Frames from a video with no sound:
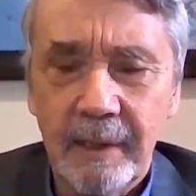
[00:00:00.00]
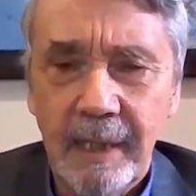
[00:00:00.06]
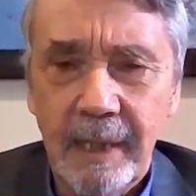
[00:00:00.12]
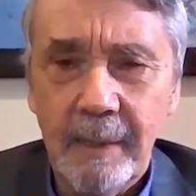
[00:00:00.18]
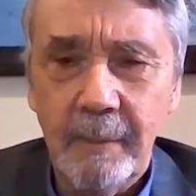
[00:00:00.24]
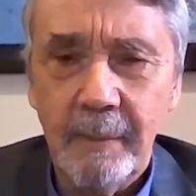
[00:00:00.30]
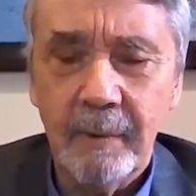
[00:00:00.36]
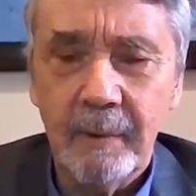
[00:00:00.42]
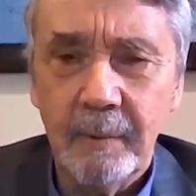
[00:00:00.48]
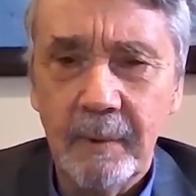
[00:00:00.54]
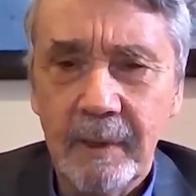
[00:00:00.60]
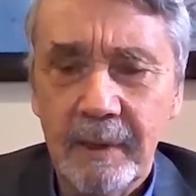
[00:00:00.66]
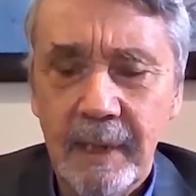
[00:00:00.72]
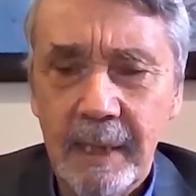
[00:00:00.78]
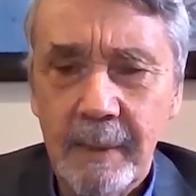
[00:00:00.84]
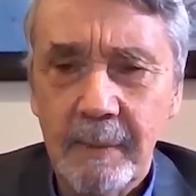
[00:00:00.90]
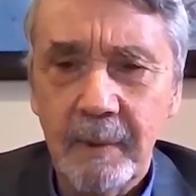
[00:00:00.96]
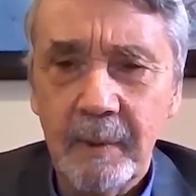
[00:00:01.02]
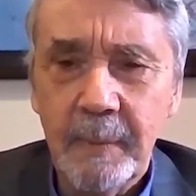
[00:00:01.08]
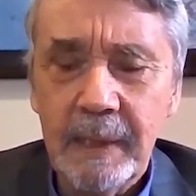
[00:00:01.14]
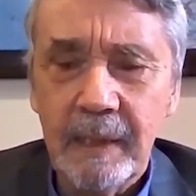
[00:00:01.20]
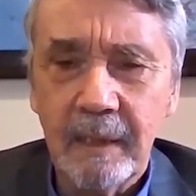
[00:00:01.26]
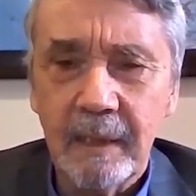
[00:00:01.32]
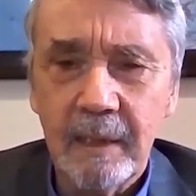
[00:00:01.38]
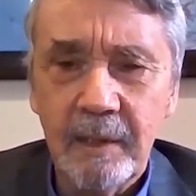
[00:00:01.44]
it enabled
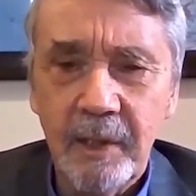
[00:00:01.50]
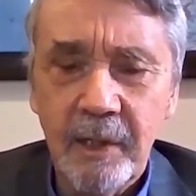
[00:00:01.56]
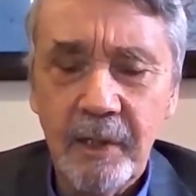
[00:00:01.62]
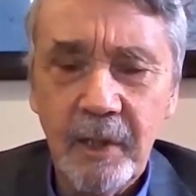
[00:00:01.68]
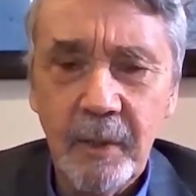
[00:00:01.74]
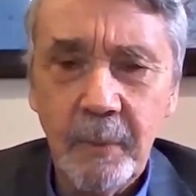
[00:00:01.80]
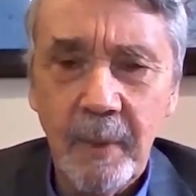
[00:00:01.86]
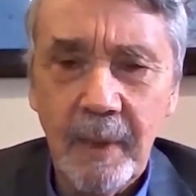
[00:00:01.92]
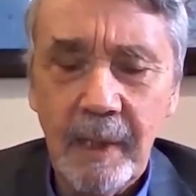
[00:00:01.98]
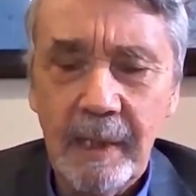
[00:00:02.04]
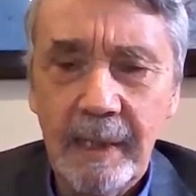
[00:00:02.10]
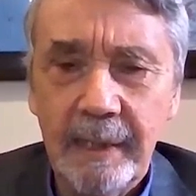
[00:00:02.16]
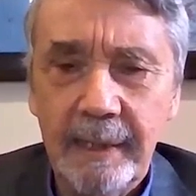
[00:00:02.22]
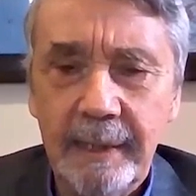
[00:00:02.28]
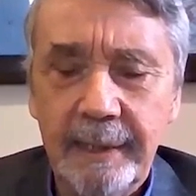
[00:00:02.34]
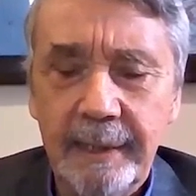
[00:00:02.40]
me to continue my